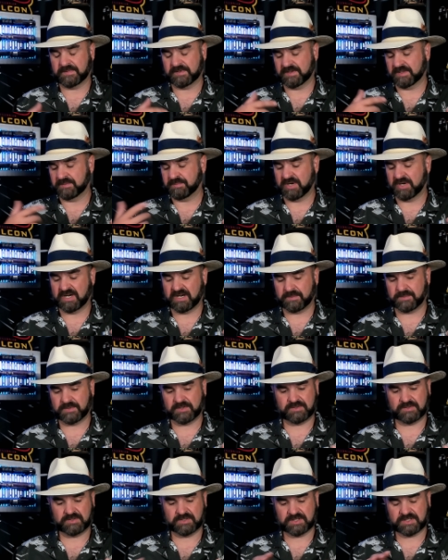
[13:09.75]
The
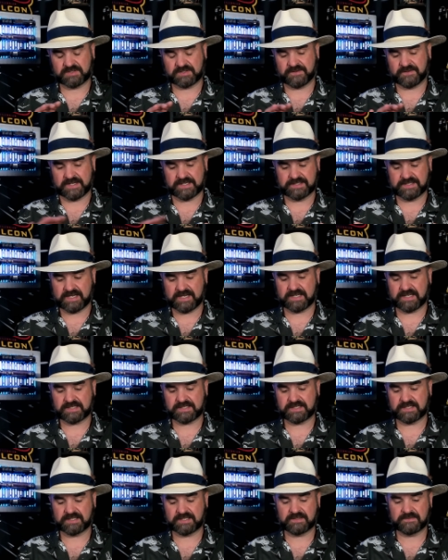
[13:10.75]
pommel looks
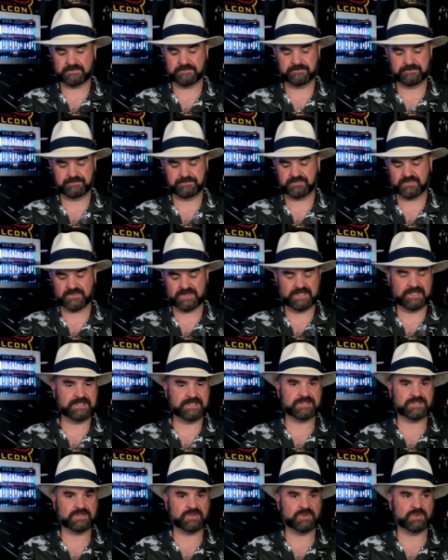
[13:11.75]
fantastic,
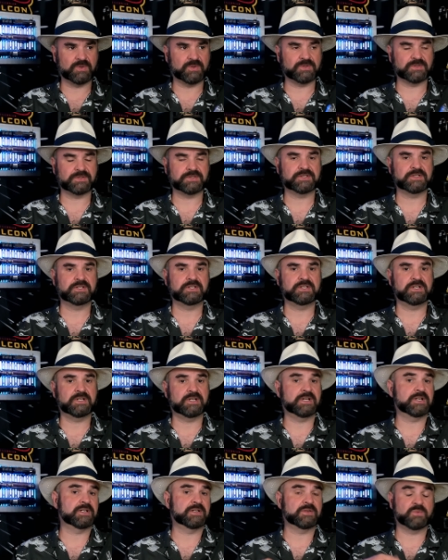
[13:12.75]
easy to hold,
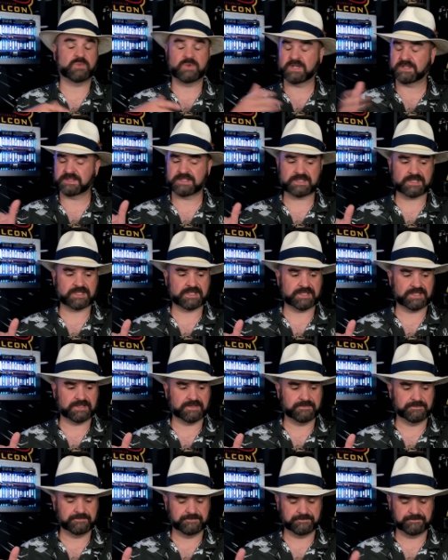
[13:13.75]
well designed.